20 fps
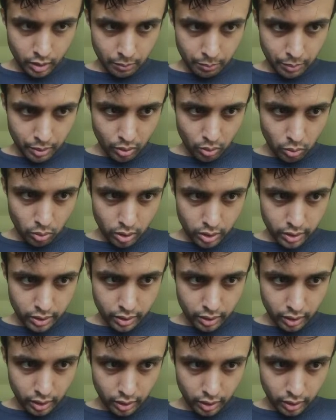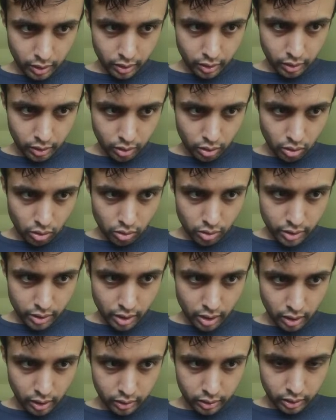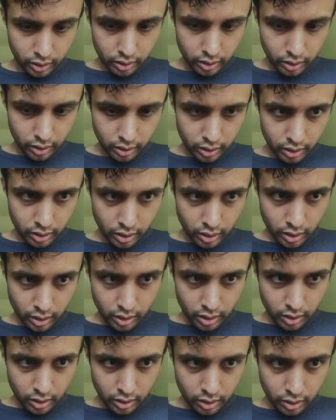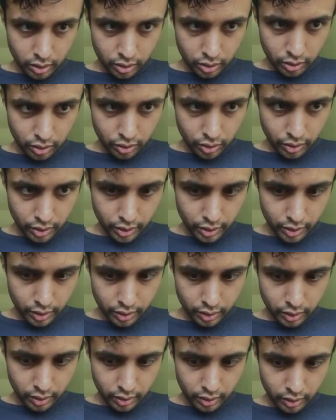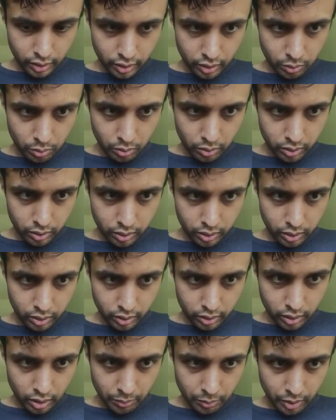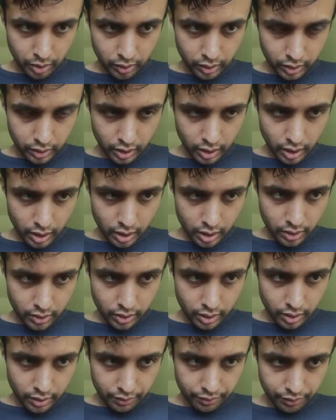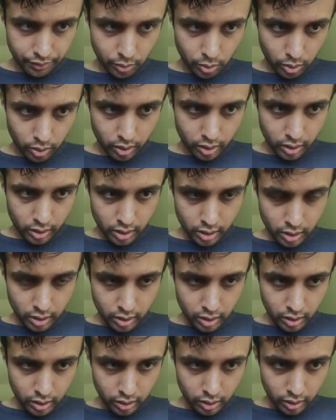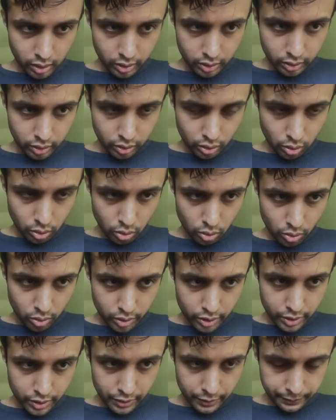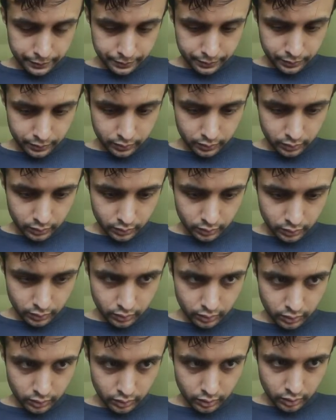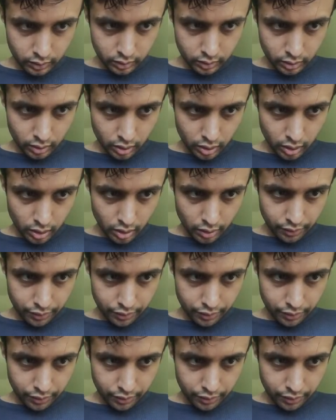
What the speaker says: P1 king coin ID string equals to something like that. And for let's coin of